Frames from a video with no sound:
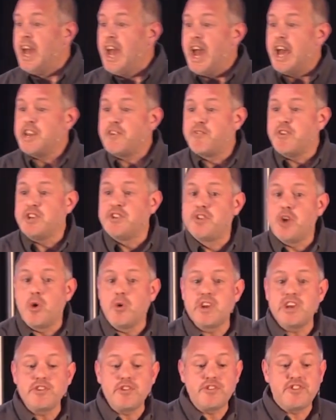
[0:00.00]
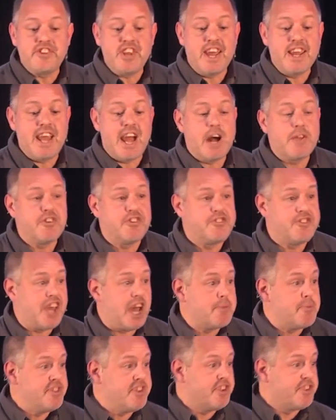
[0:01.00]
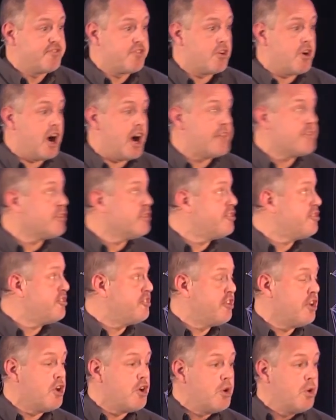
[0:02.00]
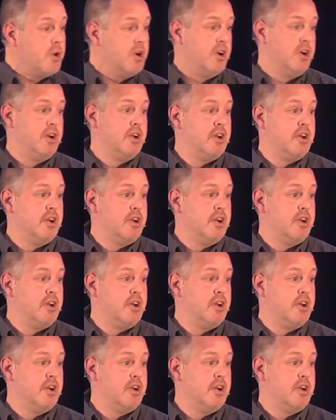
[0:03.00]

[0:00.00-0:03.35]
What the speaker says: And if we don't understand how the Sabbath is for others too,